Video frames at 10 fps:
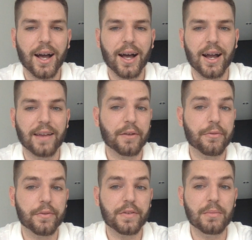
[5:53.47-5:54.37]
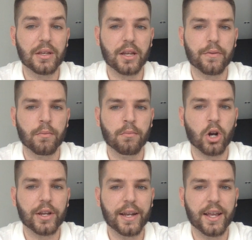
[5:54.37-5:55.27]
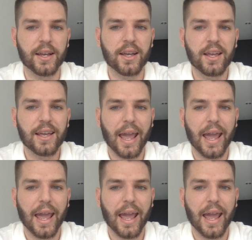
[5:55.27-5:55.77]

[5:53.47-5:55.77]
and then 50 million for marketing